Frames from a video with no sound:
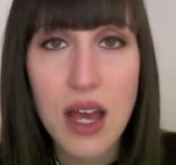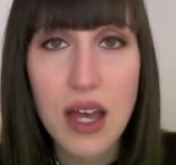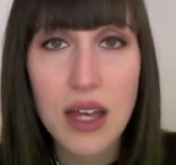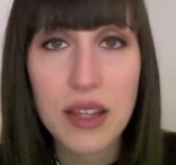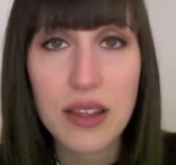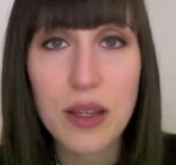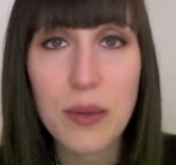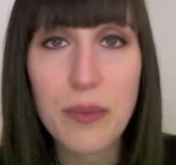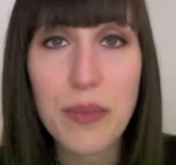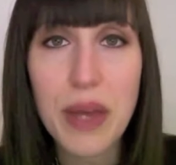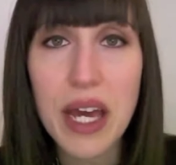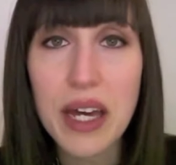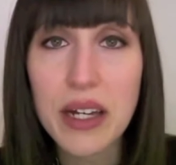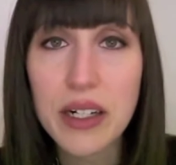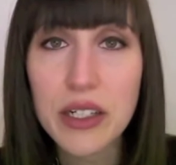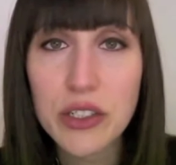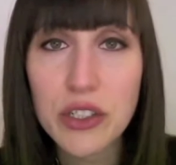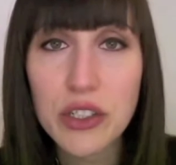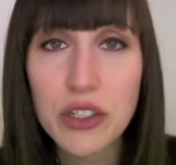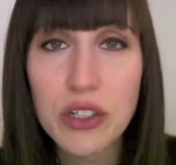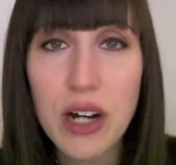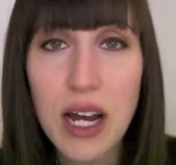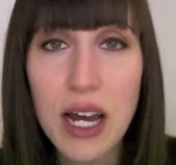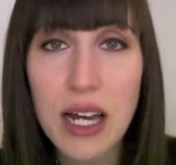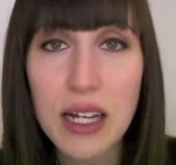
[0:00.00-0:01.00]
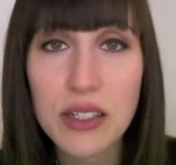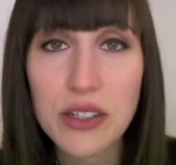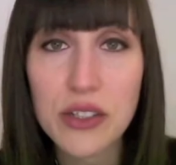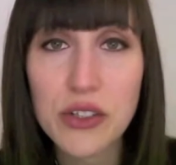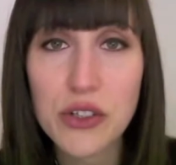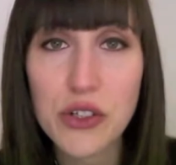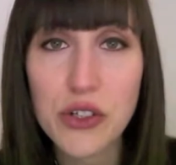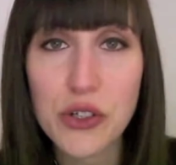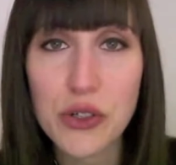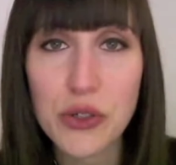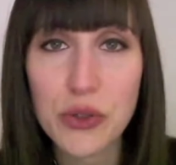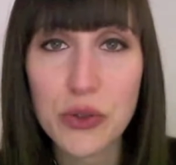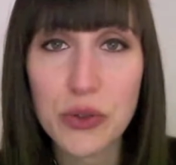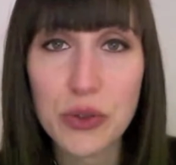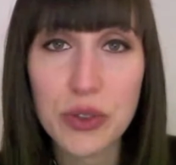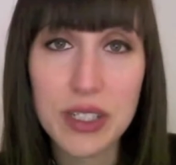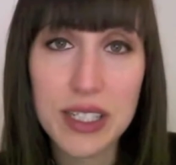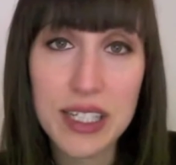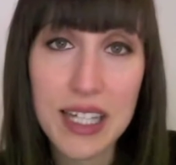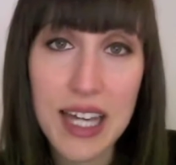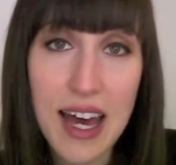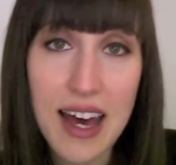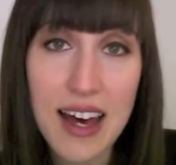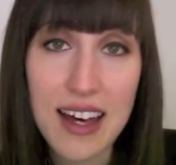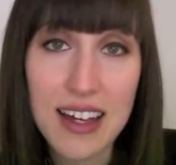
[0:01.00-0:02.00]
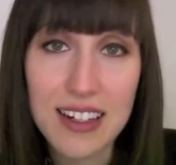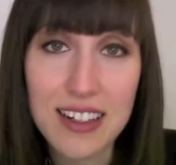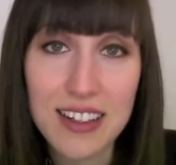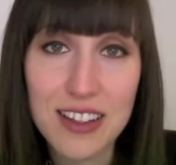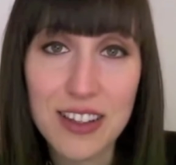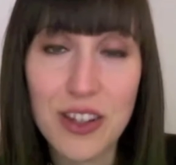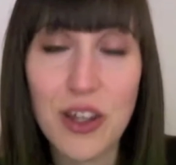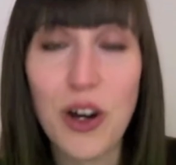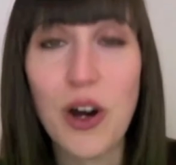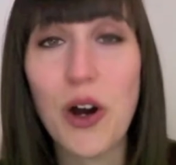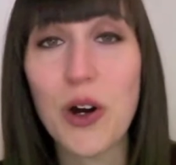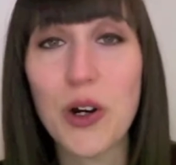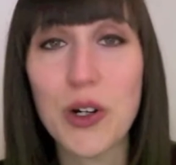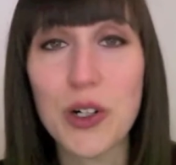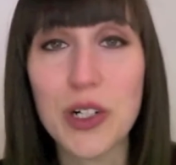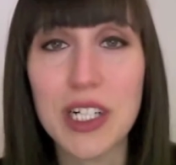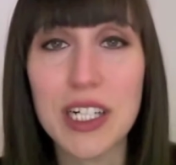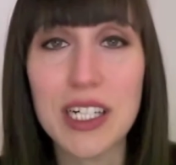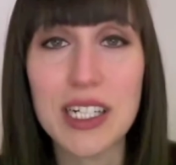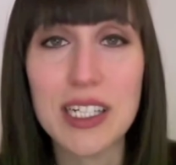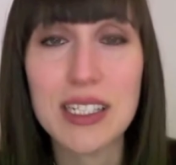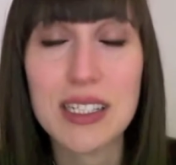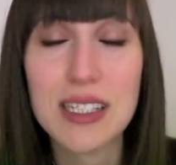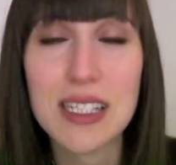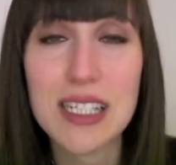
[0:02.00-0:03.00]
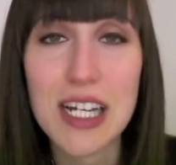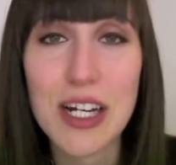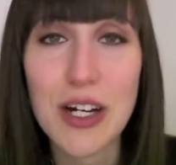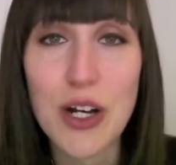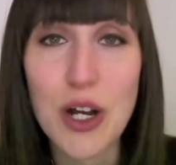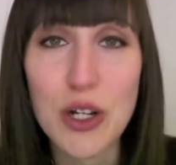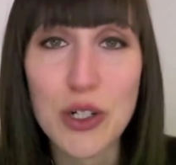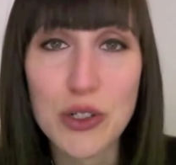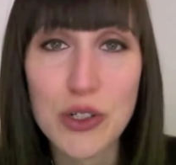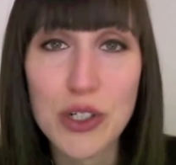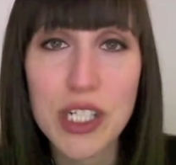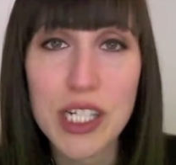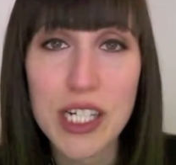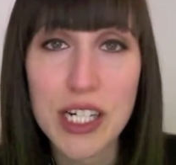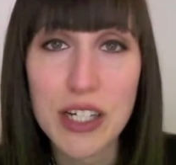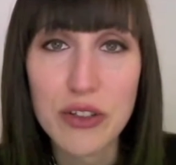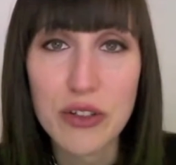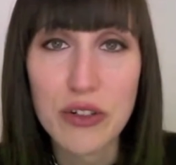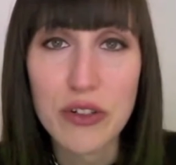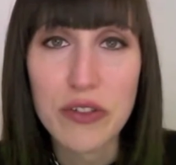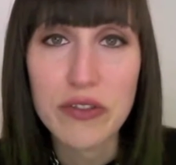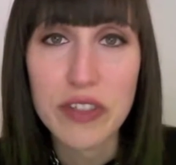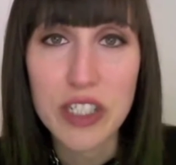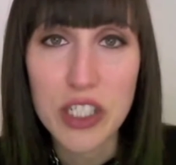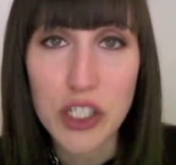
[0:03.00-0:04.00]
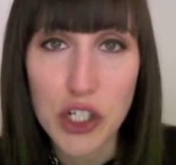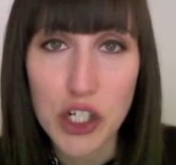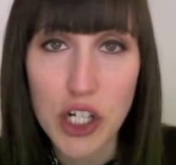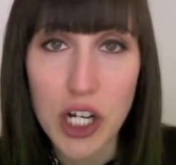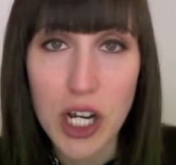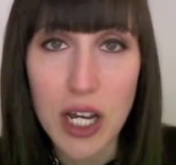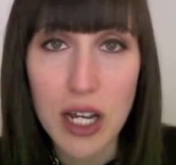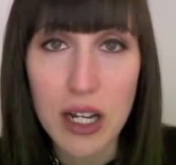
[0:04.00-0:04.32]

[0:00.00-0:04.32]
The manager has to get the artist and understand their vision,